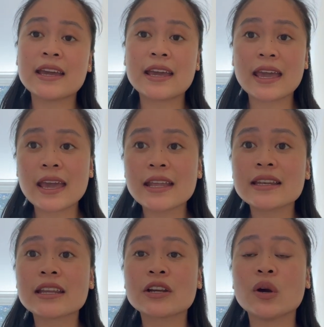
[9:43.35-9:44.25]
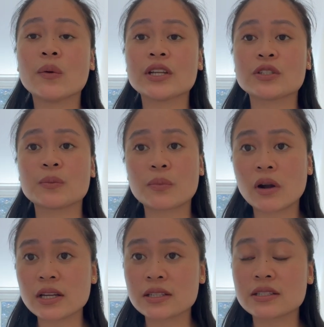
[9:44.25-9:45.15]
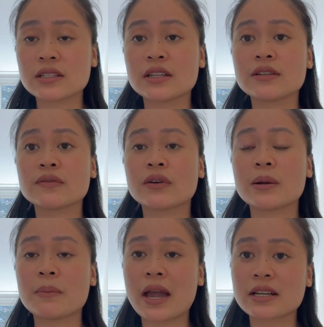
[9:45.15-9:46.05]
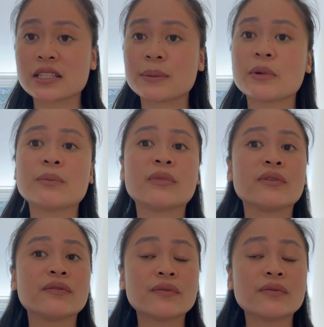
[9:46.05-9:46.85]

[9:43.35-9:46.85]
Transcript: and they're going to process it for a maximum of